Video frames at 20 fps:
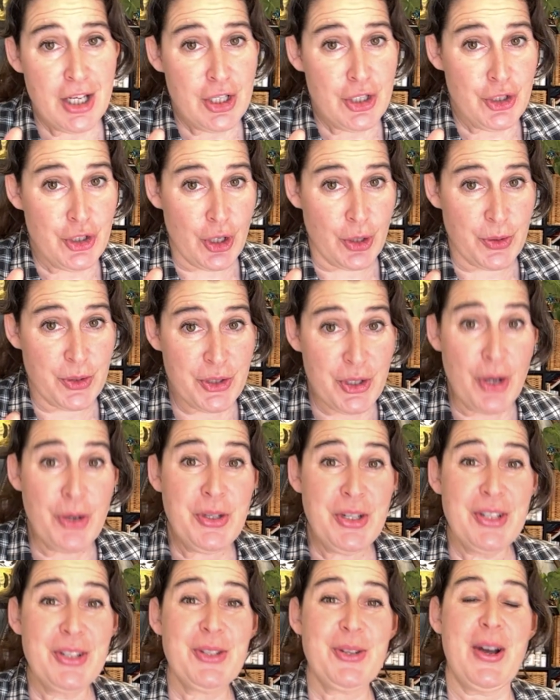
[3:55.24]

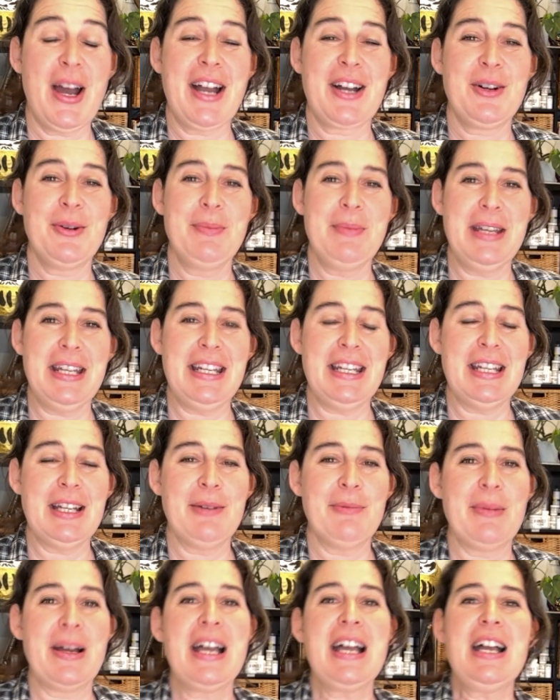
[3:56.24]
Sonja's Crackle
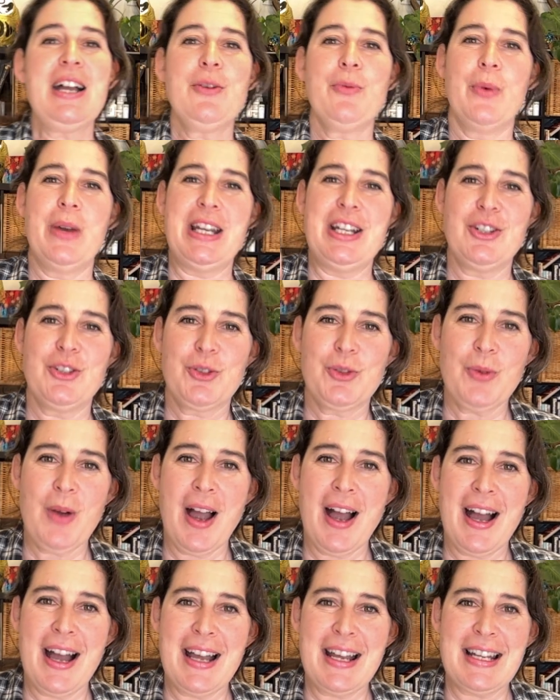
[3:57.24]
Medium, when it
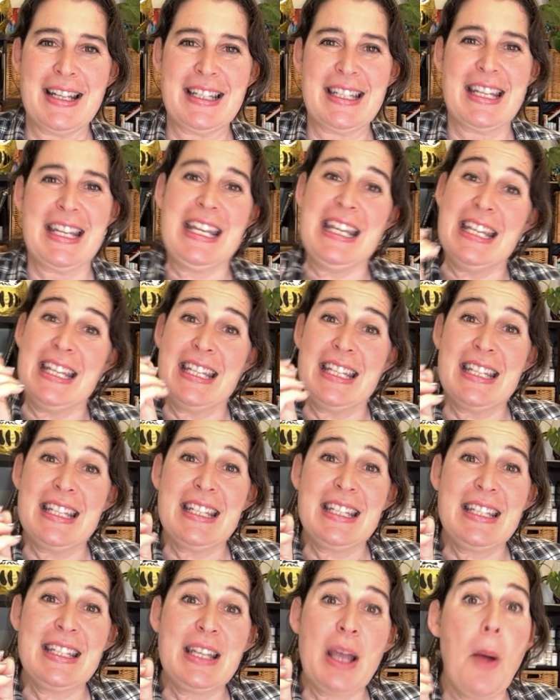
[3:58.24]
dries,
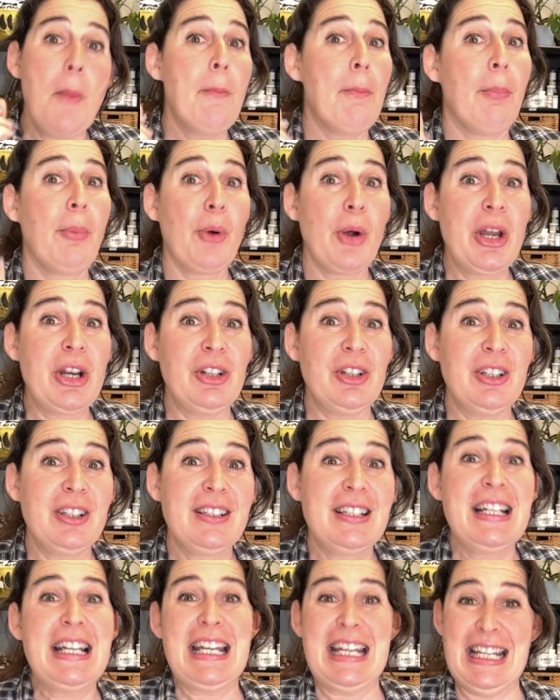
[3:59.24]
is brittle.
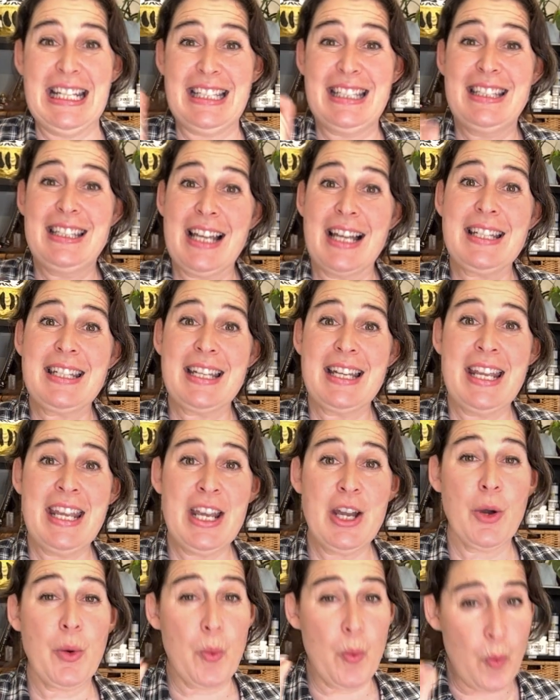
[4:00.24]
It does
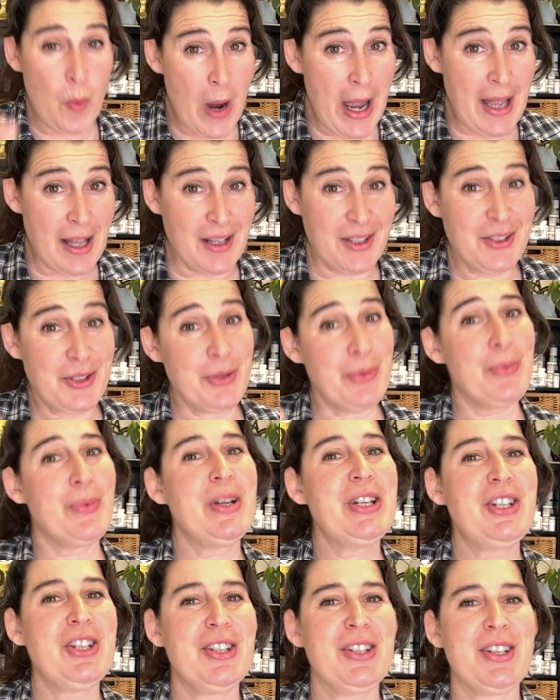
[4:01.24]
adhere well to
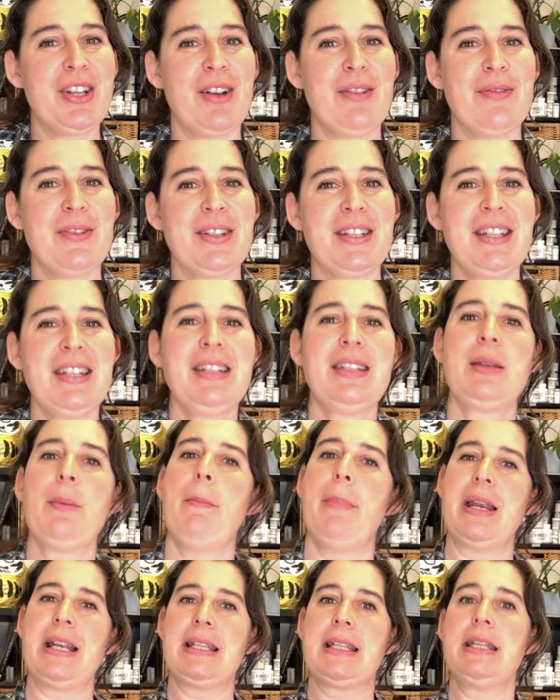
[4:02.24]
rigid surfaces,
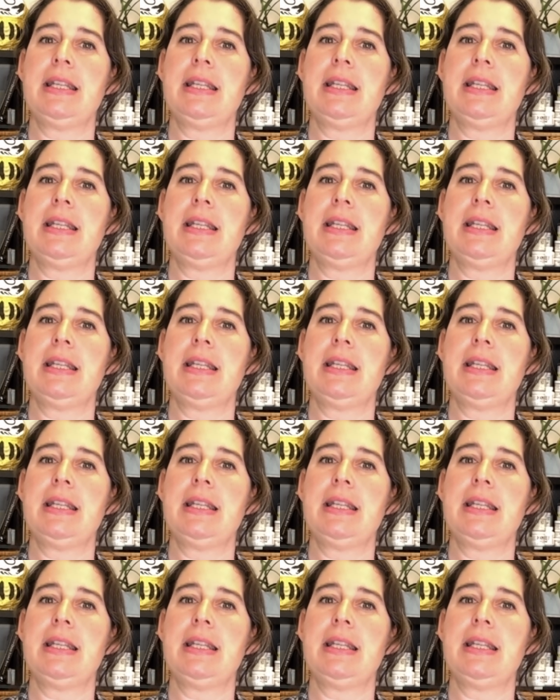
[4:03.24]
but is